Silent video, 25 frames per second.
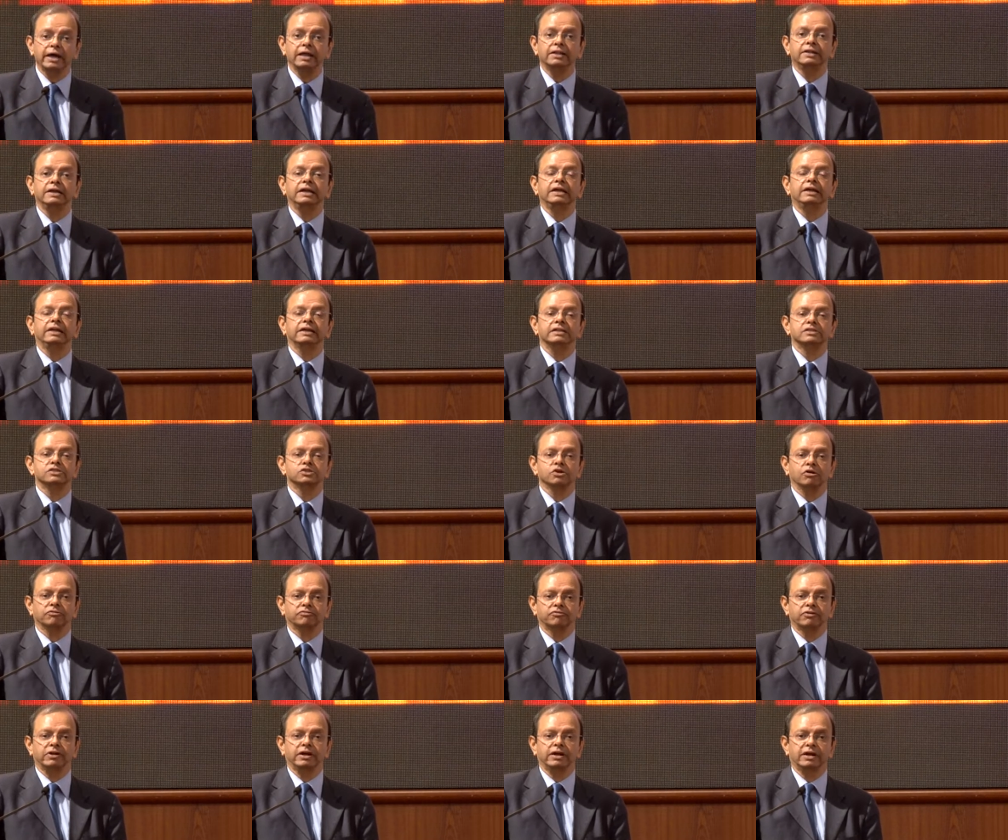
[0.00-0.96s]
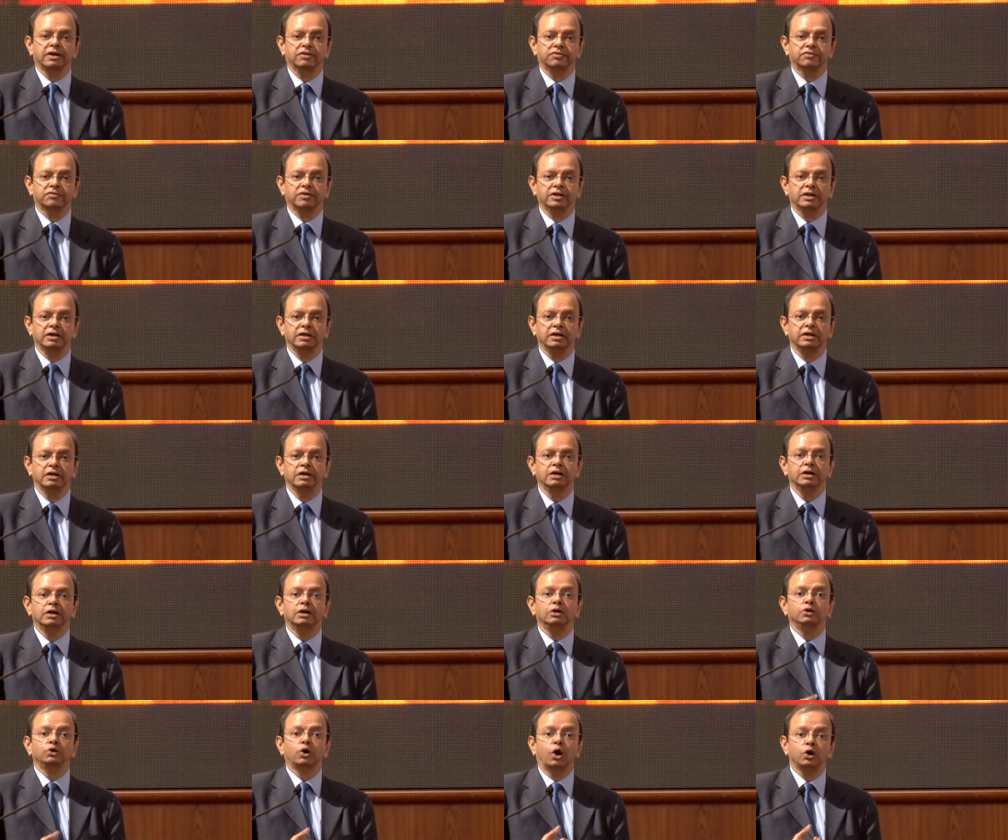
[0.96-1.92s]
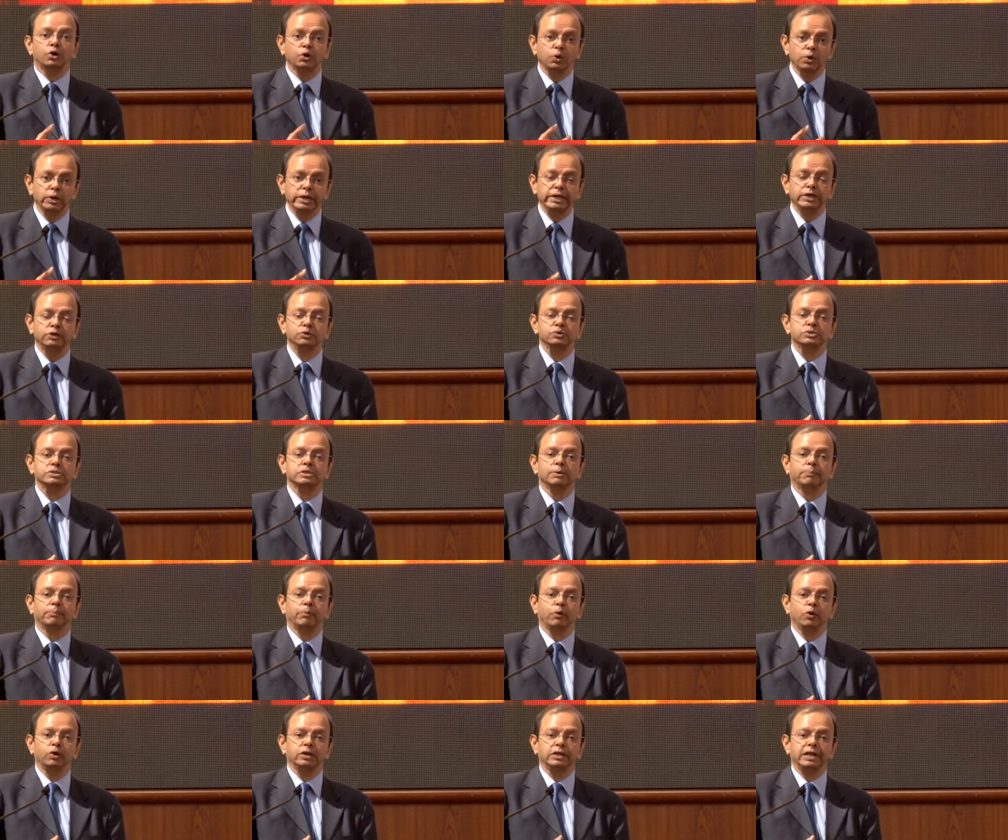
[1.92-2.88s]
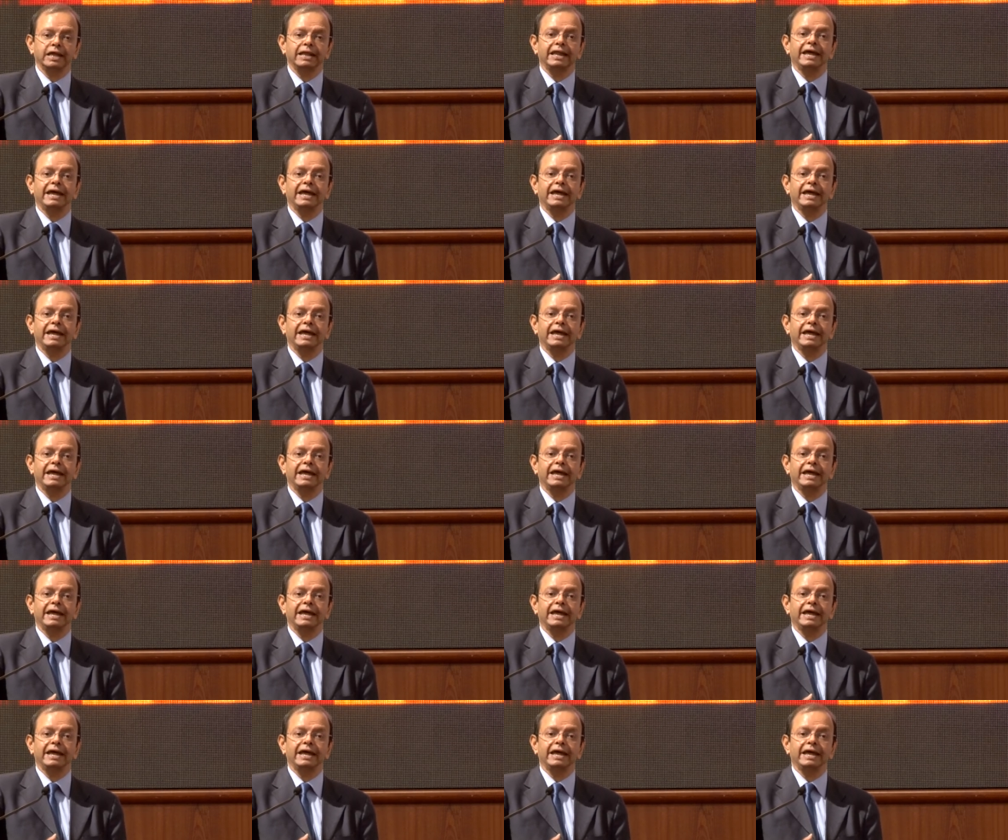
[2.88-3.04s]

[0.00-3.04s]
at the Indian software industry not only to support their